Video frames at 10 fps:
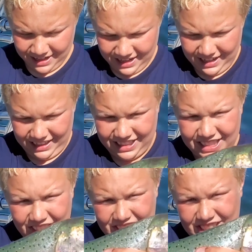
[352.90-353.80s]
I just got
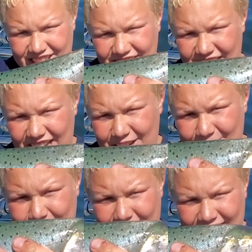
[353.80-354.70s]
slammed by
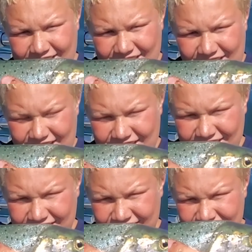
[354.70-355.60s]
this cut.
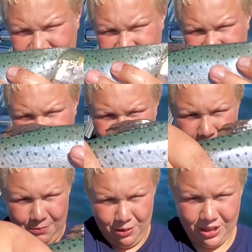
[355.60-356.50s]
The All keeper.
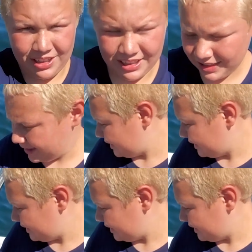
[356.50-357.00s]
Right. How big